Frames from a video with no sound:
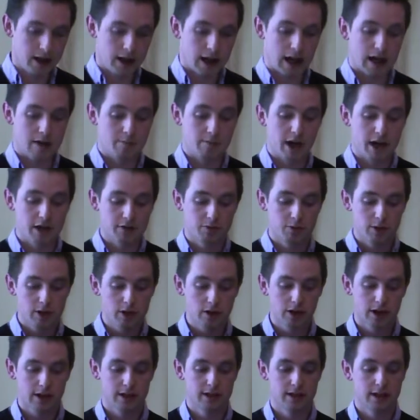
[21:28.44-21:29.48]
And if we
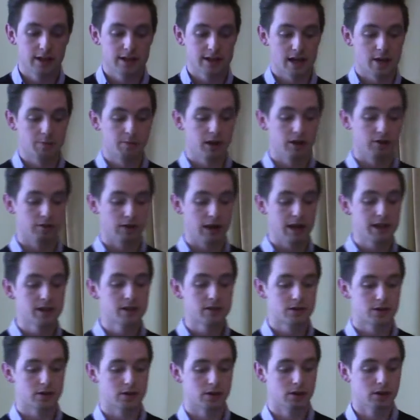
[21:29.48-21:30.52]
look at the example of
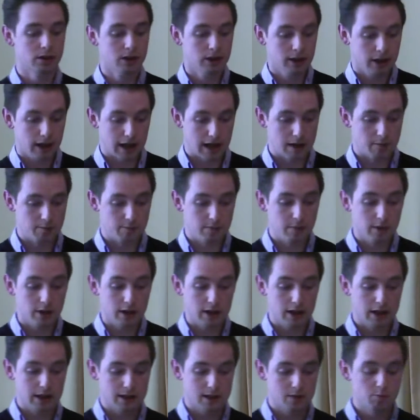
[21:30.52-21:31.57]
Leinster,
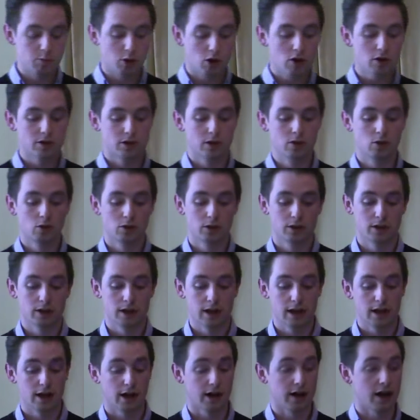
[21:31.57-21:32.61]
it's important to note that
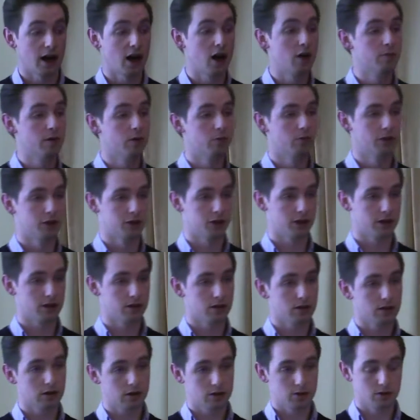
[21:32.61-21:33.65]
Enoch-Carman, which
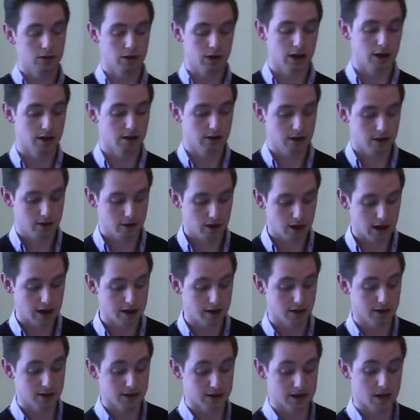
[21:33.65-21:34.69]
I had
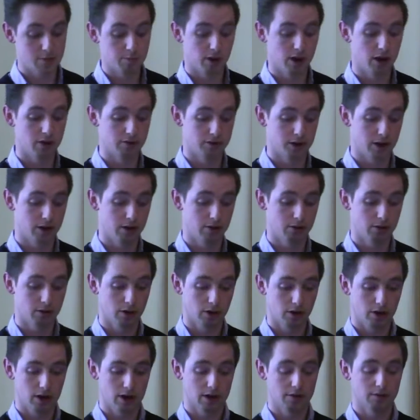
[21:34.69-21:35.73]
an example of there
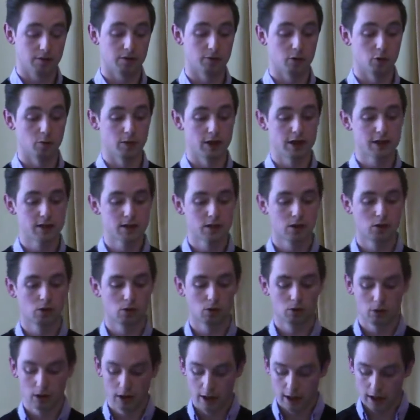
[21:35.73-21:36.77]
a few minutes
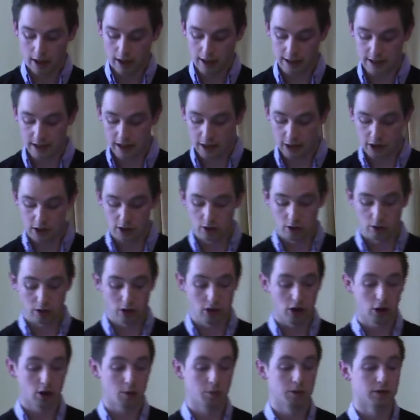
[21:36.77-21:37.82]
ago, is actually only
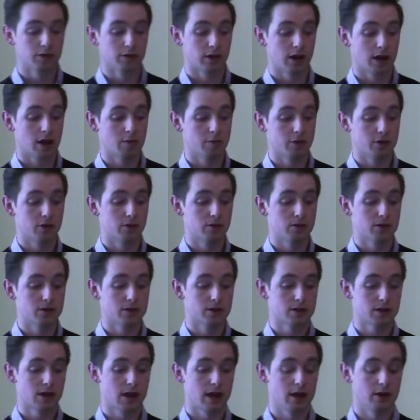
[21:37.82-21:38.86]
a couple of
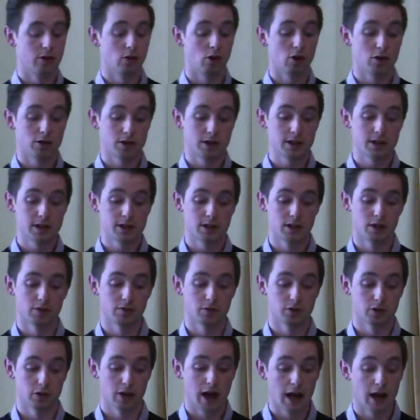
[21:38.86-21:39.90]
kilometres northeast
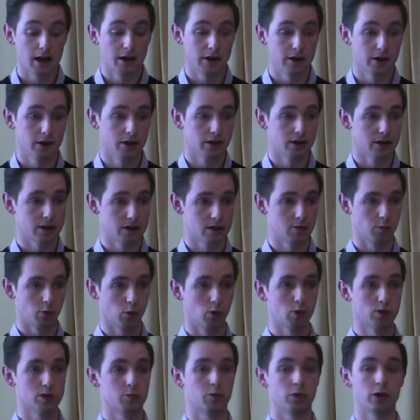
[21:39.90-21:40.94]
of Dunalnya, the
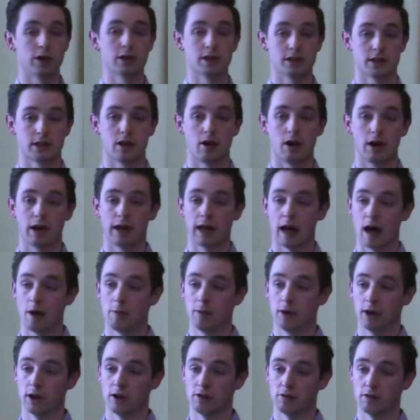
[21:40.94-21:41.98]
supposed prehistoric
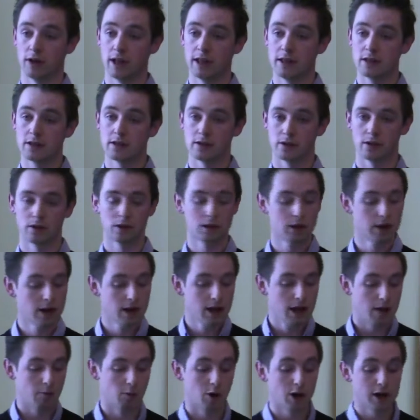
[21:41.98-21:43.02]
capital of Leinster.
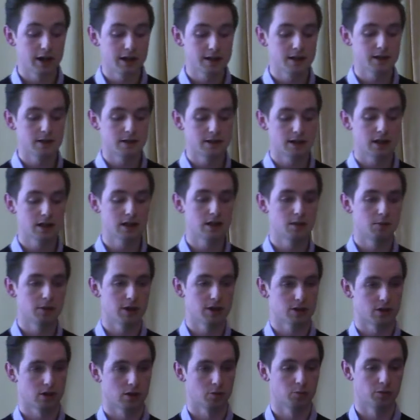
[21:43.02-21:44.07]
And while this is seen to be a
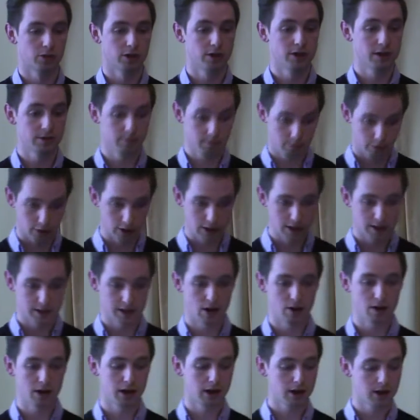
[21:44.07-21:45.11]
sort of
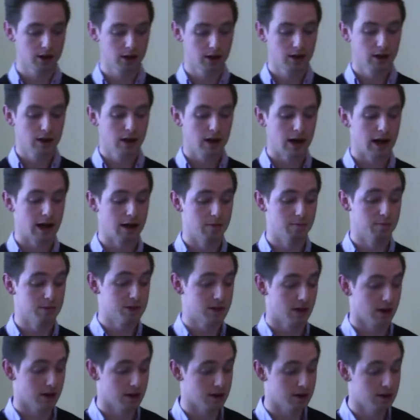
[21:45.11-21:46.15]
prehistoric
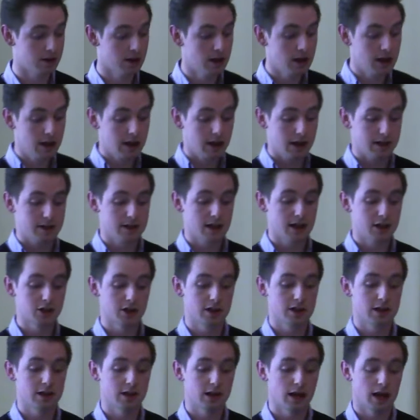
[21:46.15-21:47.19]
site, it's
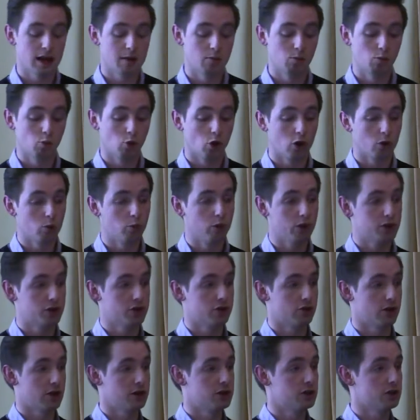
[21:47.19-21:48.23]
actually one which
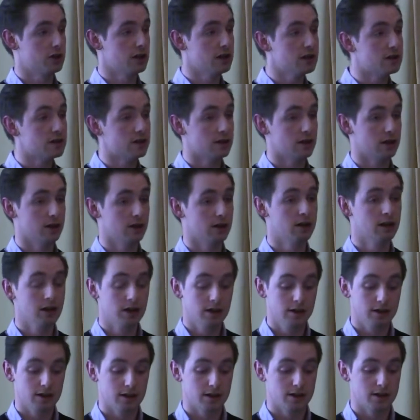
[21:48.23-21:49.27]
stretched into the
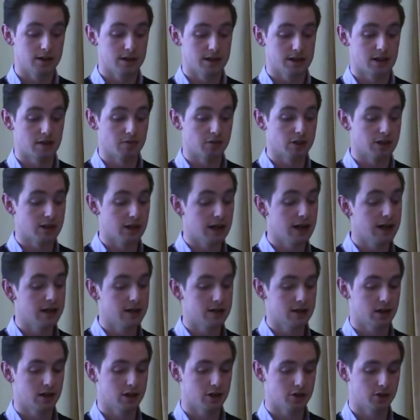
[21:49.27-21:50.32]
7th and
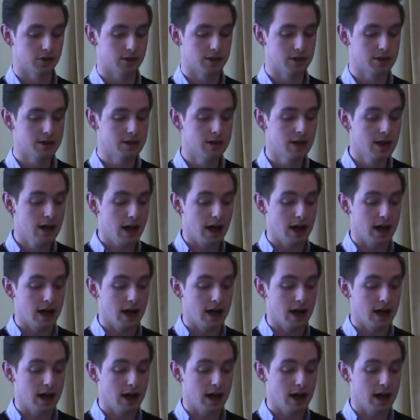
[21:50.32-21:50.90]
8th centuries.